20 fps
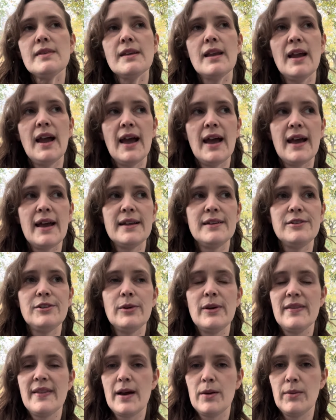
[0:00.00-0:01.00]
and do
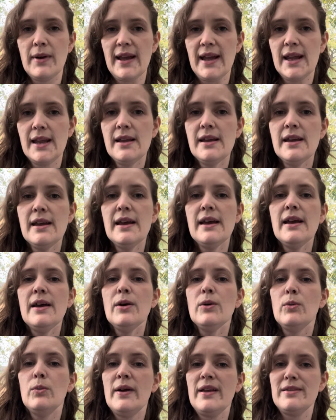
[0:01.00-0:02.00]
it that way
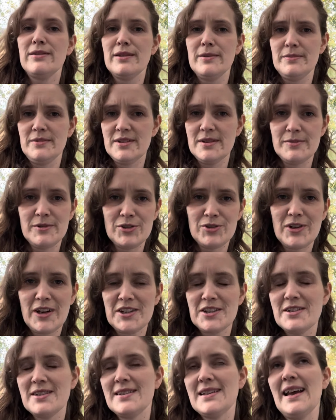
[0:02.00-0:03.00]
with some
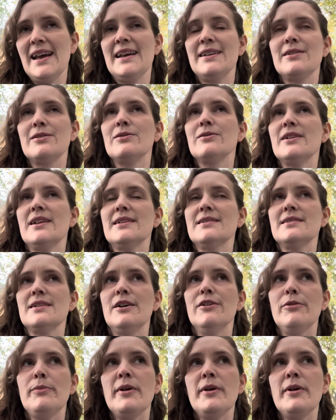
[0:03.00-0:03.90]
distractions to hand and all that stuff.